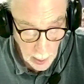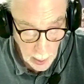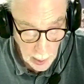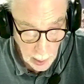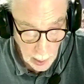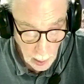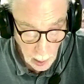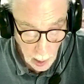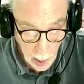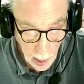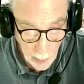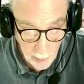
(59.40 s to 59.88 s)

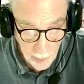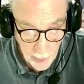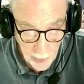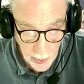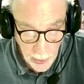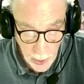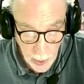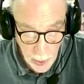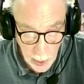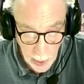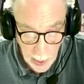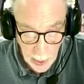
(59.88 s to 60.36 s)
it
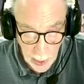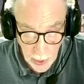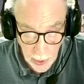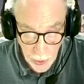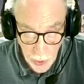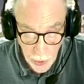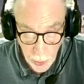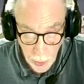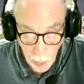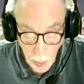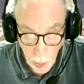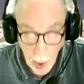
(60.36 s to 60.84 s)
obviously
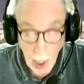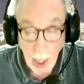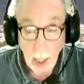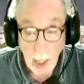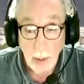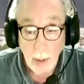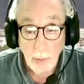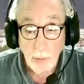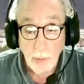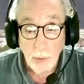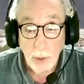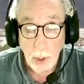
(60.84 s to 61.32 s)
has
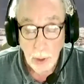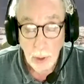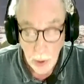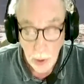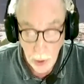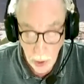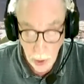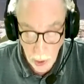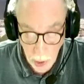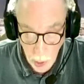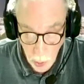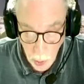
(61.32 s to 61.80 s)
thrived,
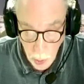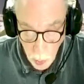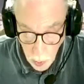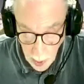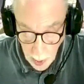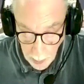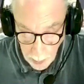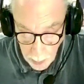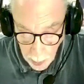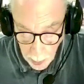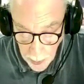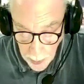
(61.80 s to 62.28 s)
and you
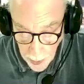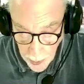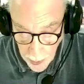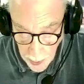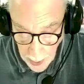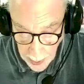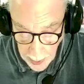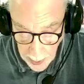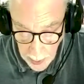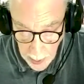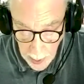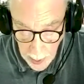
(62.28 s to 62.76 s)

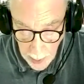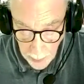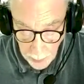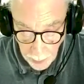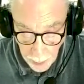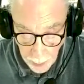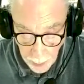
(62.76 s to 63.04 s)
represent